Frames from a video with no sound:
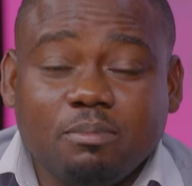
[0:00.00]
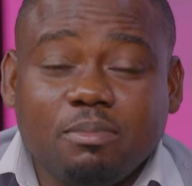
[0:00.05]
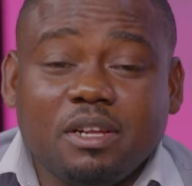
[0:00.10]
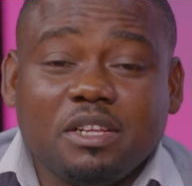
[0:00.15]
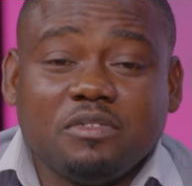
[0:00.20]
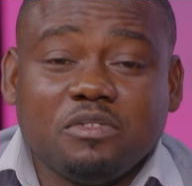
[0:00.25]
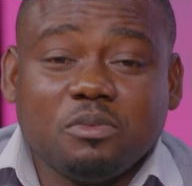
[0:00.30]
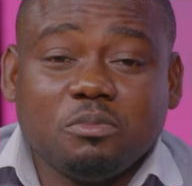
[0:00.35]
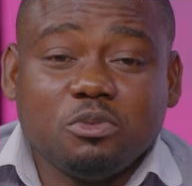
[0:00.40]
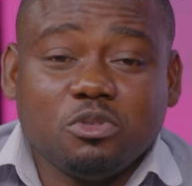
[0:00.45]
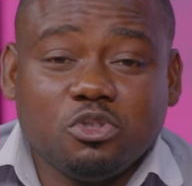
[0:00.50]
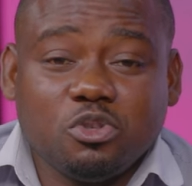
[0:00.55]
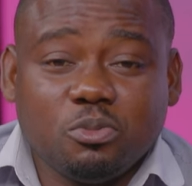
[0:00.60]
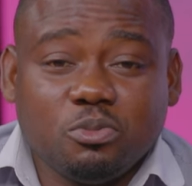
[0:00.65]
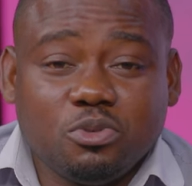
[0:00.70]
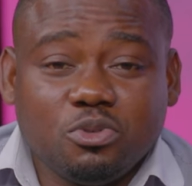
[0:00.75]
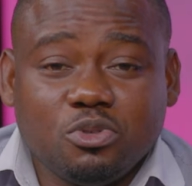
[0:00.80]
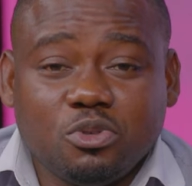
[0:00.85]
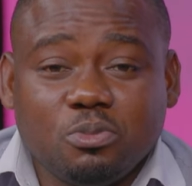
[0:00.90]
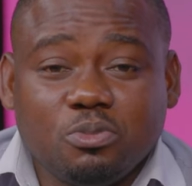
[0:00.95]
platform is
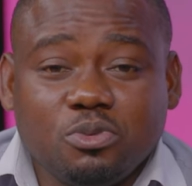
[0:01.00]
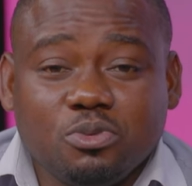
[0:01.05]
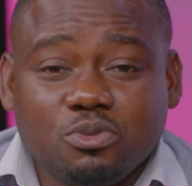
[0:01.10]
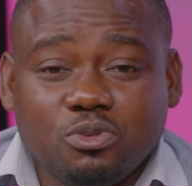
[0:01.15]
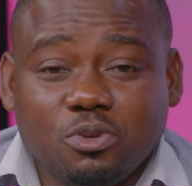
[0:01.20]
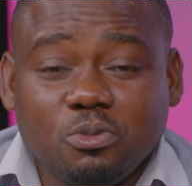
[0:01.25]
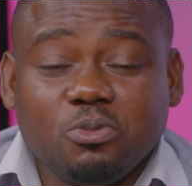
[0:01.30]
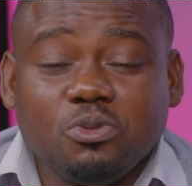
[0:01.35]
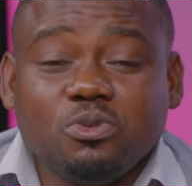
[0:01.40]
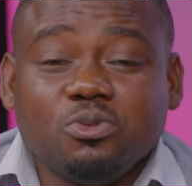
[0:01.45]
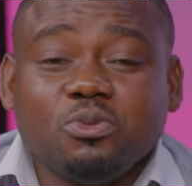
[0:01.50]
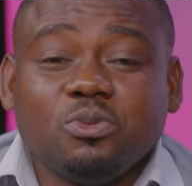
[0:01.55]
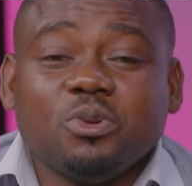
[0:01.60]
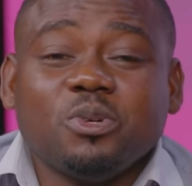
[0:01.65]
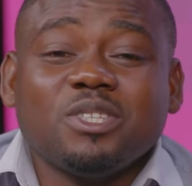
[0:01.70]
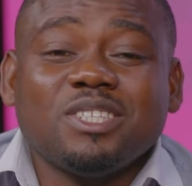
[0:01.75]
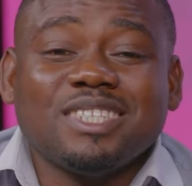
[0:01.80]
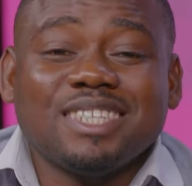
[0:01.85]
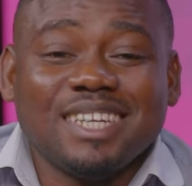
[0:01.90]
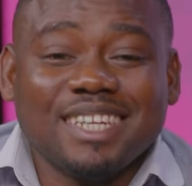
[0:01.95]

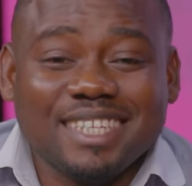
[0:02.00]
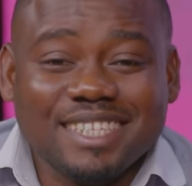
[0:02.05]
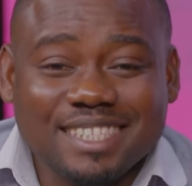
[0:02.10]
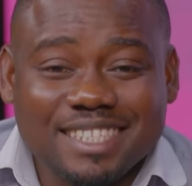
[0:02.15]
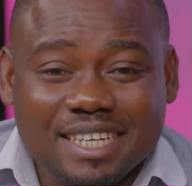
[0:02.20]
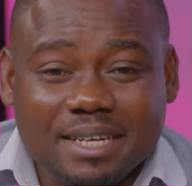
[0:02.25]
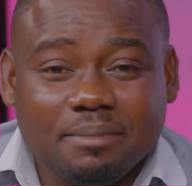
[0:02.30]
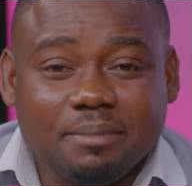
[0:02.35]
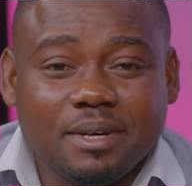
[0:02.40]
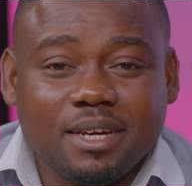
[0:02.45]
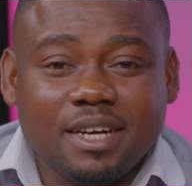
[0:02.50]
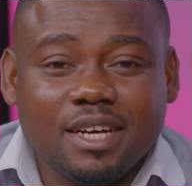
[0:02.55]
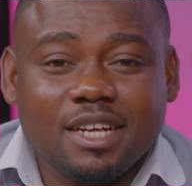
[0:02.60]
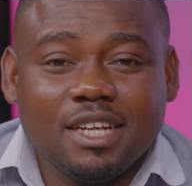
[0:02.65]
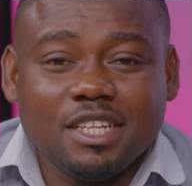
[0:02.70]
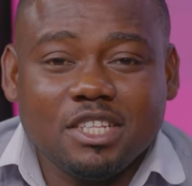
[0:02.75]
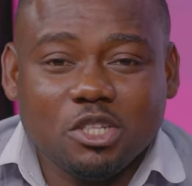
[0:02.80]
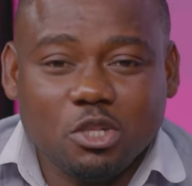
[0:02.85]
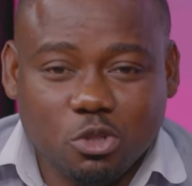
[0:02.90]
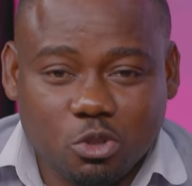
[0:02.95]

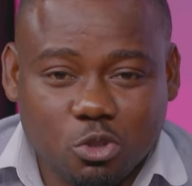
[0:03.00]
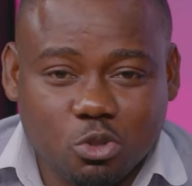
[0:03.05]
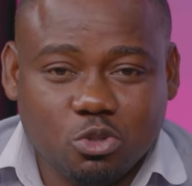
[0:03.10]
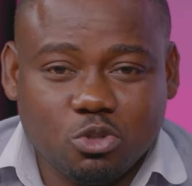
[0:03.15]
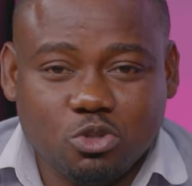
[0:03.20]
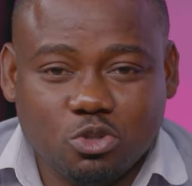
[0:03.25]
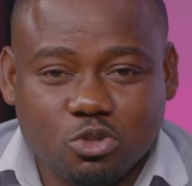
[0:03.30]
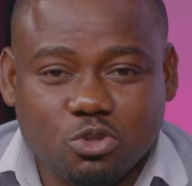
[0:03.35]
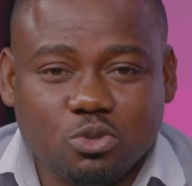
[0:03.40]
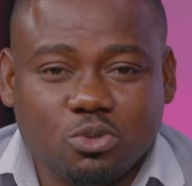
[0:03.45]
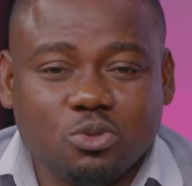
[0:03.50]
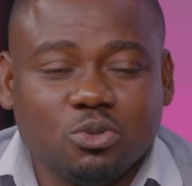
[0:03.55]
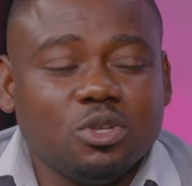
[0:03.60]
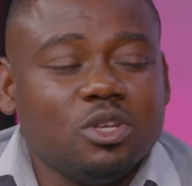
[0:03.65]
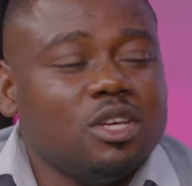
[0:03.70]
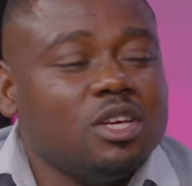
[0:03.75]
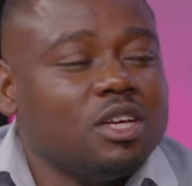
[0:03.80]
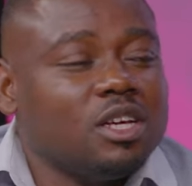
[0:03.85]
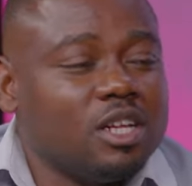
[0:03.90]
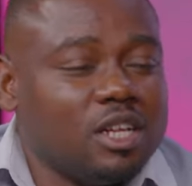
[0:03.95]
www.daba.school.
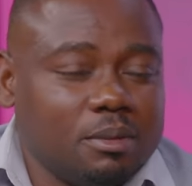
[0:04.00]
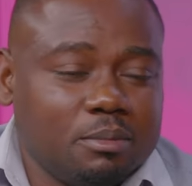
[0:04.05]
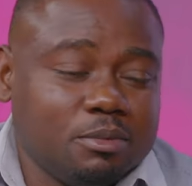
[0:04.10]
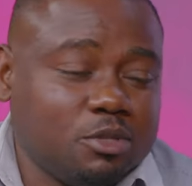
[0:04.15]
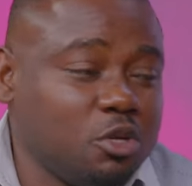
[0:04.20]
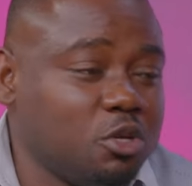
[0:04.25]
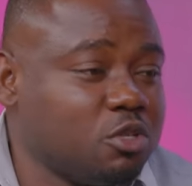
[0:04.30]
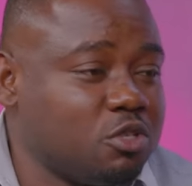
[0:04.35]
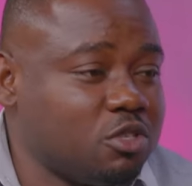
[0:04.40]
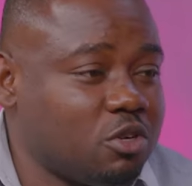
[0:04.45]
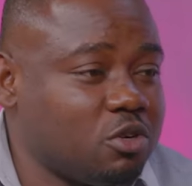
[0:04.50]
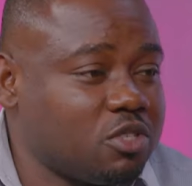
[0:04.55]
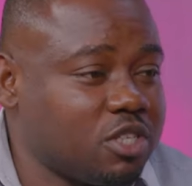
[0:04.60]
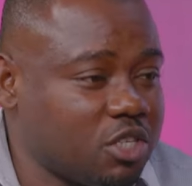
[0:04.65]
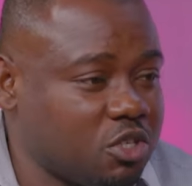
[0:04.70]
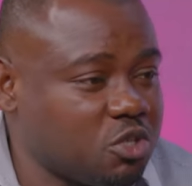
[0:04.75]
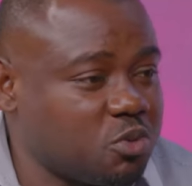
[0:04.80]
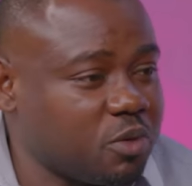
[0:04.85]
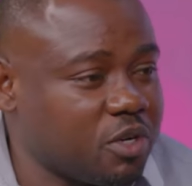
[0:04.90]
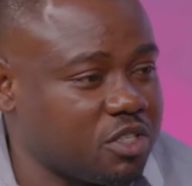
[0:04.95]
Sorry to cut you. I
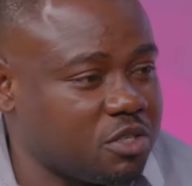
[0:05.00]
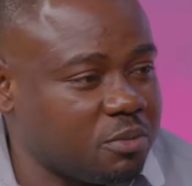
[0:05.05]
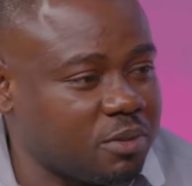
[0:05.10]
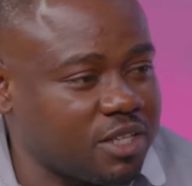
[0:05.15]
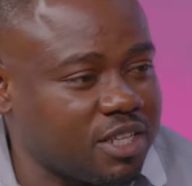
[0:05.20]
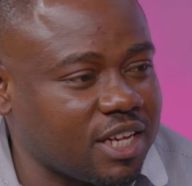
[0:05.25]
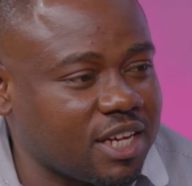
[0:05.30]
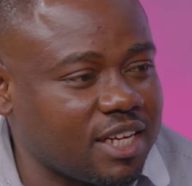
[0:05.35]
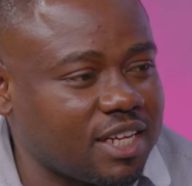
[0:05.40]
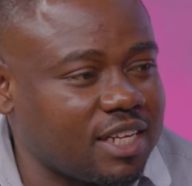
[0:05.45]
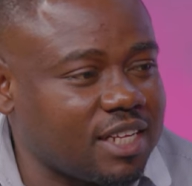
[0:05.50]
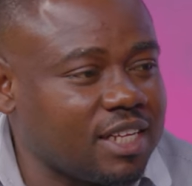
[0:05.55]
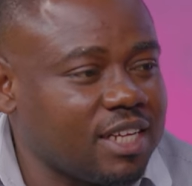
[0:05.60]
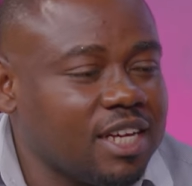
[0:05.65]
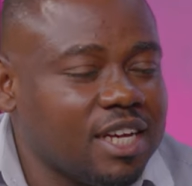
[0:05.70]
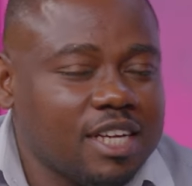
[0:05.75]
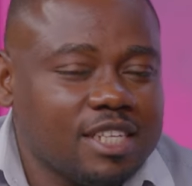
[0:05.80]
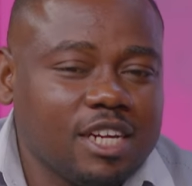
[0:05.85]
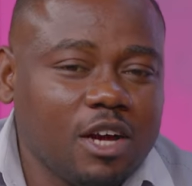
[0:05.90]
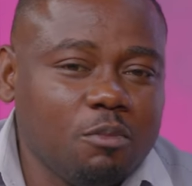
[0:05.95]
just wanted to make that clear.
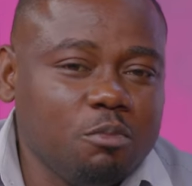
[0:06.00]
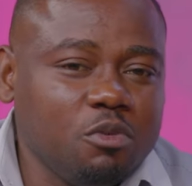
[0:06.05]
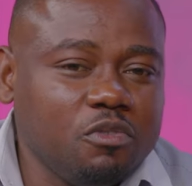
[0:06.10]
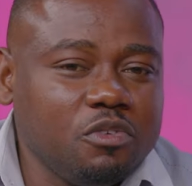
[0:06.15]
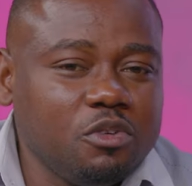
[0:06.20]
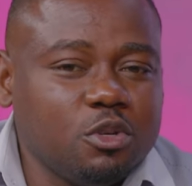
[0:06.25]
Now, moving